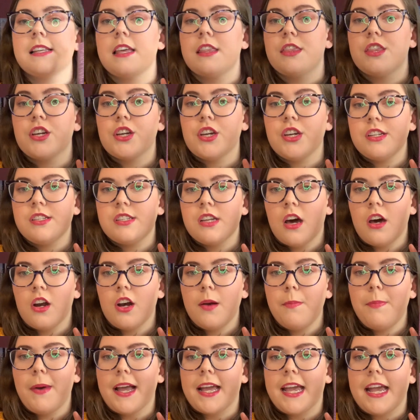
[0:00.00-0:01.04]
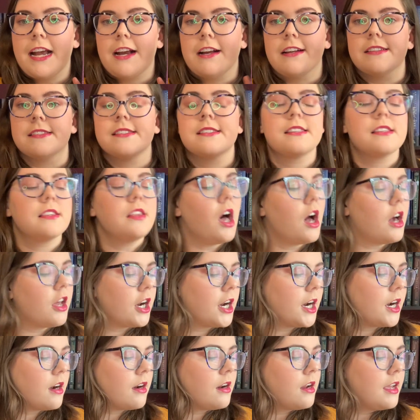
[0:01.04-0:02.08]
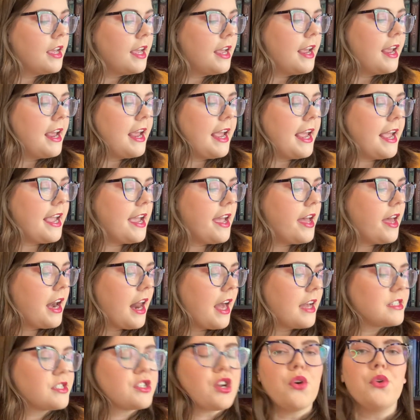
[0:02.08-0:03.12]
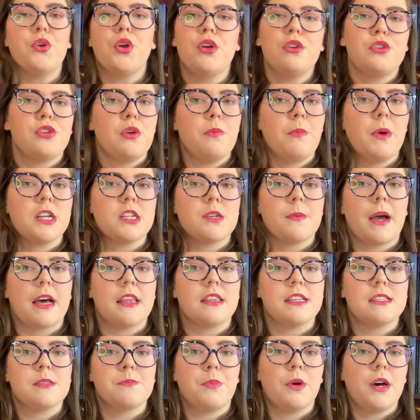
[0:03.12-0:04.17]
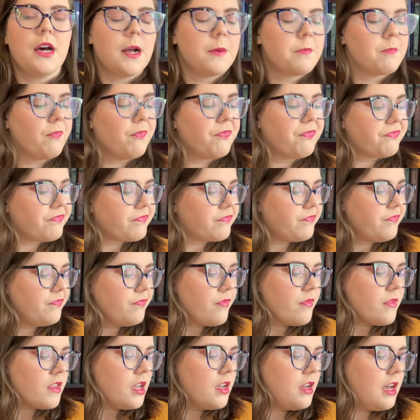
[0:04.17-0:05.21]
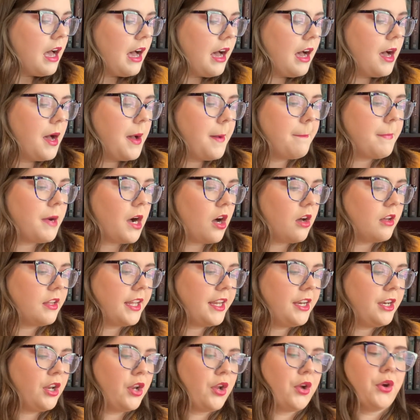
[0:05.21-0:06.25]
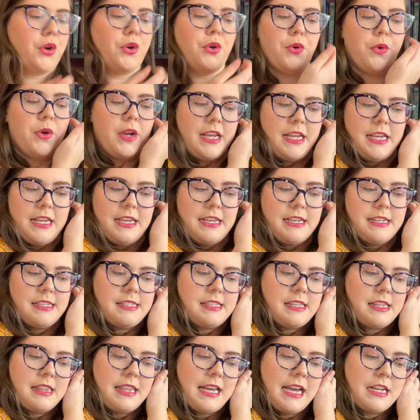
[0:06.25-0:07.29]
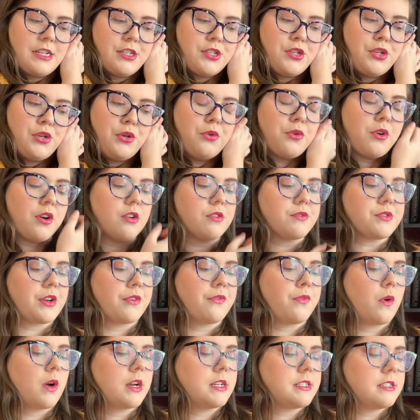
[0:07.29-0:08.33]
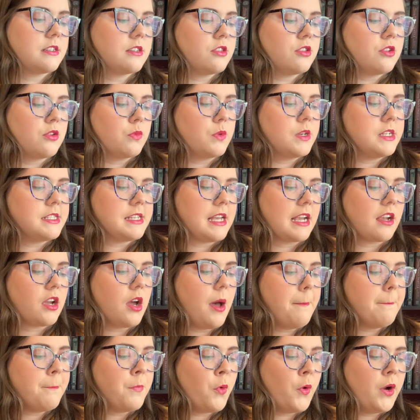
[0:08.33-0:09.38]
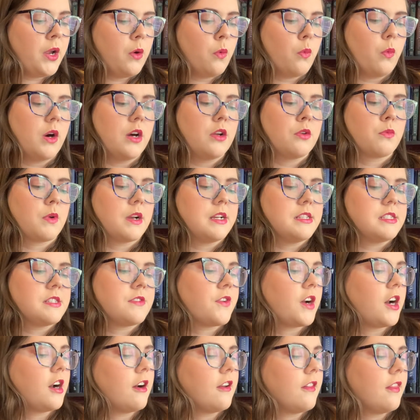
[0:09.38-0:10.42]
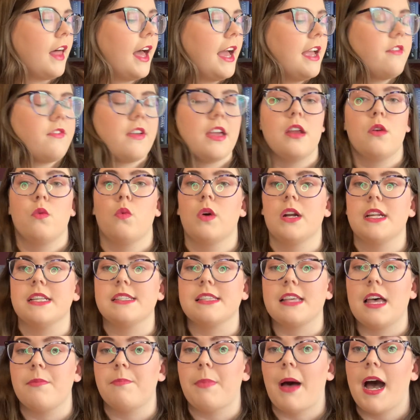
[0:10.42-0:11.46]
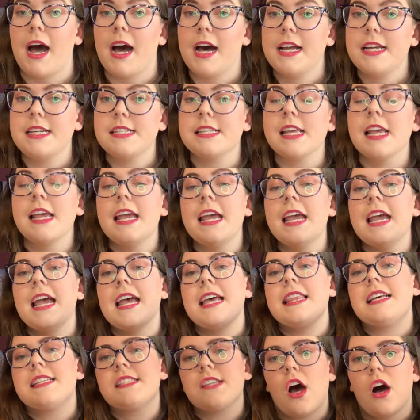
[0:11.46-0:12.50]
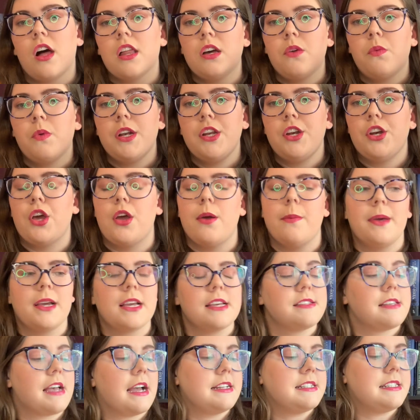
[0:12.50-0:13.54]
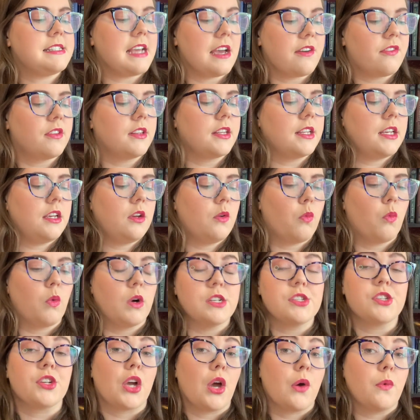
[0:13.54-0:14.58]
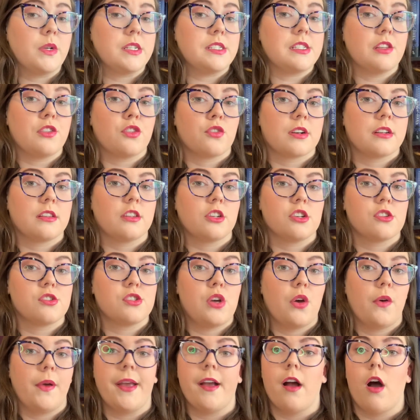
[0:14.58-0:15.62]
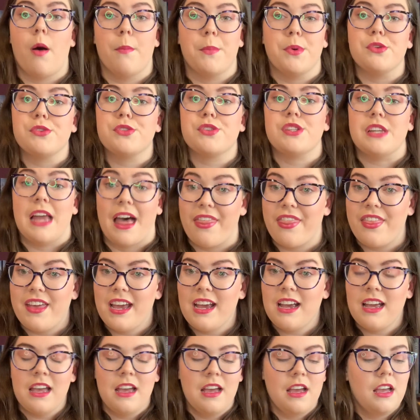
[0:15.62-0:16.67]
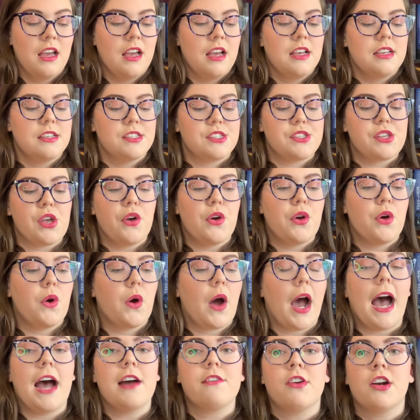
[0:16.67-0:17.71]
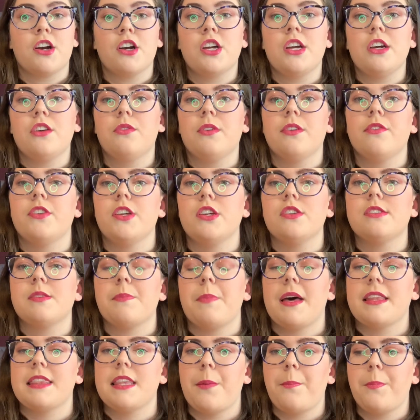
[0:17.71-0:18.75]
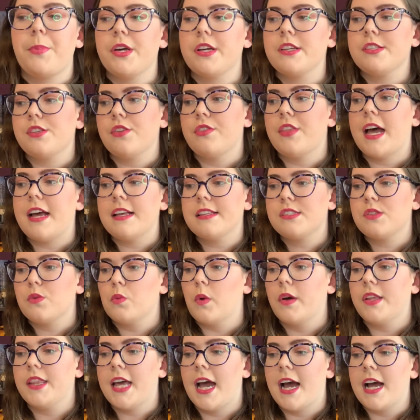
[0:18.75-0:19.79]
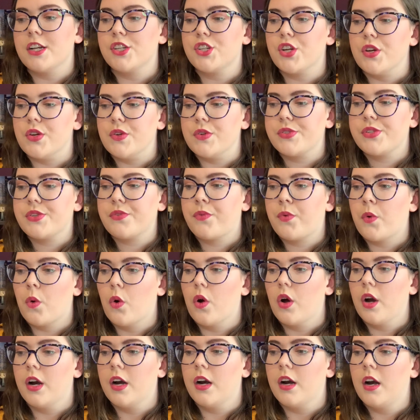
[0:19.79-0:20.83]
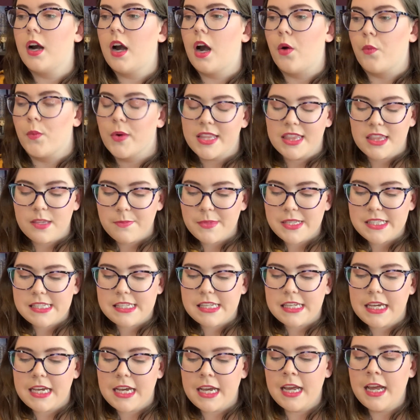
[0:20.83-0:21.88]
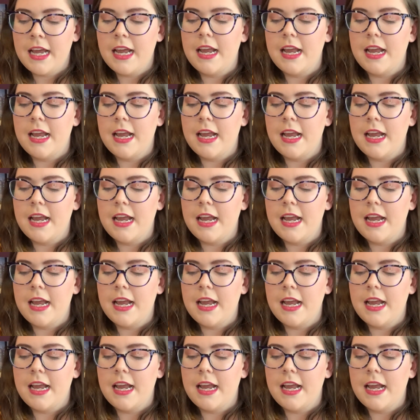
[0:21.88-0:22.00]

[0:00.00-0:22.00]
The Good Daughter by Karen Slaughter. And I don't know too much about this book. All I know is that two girls are forced into the woods at gunpoint. One runs for her life and one is left behind. And that's all I want to know, because I definitely want to go into thrillers knowing almost nothing. So I've heard good reviews about that book, so that is the one that I chose for Arithmancy.